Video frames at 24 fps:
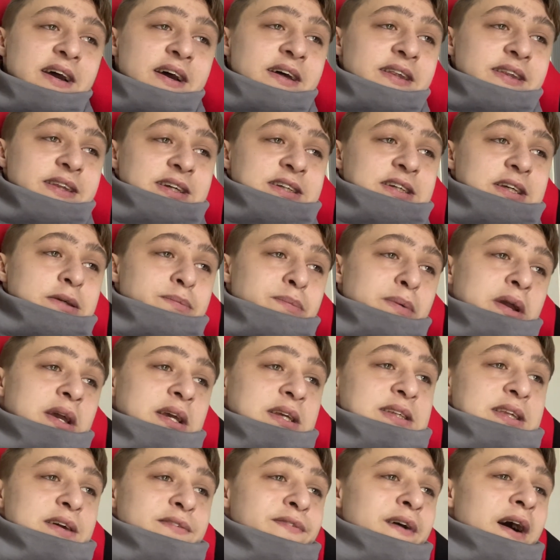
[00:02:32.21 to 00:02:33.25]
This is because
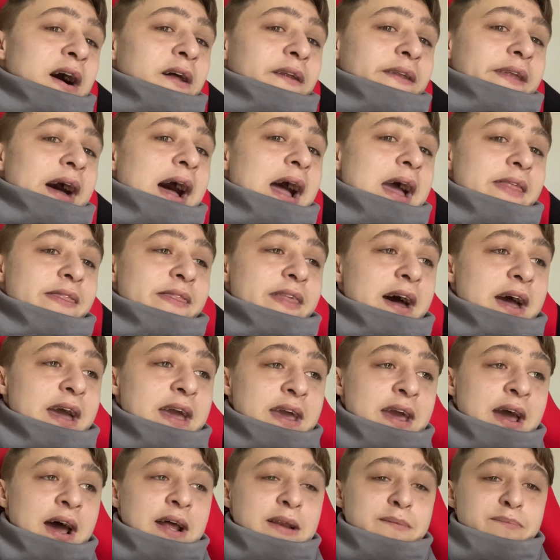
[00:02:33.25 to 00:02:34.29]
they felt that
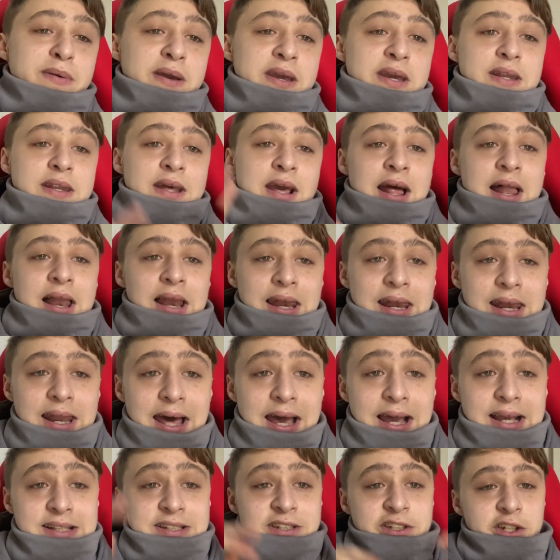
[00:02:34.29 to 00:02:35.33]
they had been
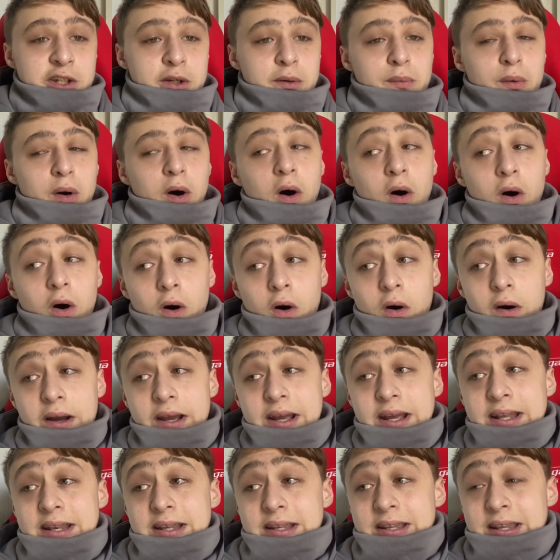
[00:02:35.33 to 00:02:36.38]
lied to, or
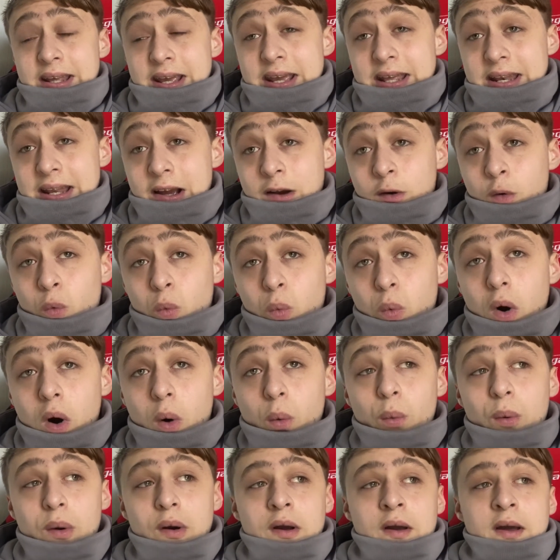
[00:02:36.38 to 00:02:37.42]
in a
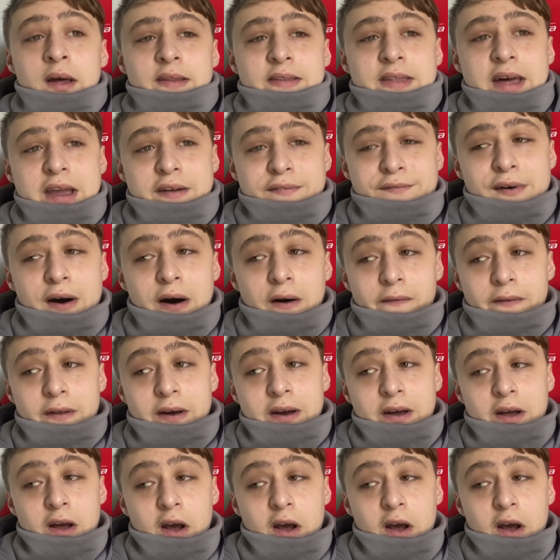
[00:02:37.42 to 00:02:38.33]
quote, they felt that